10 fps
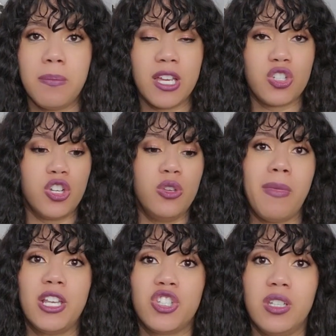Make sure you
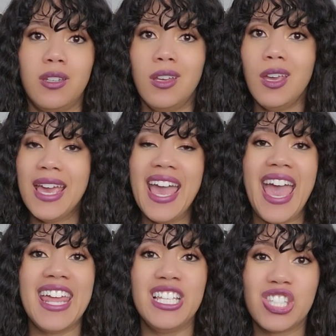mention
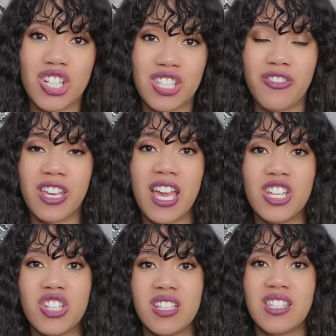any
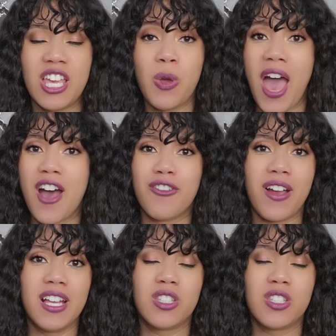certifications that you have, right?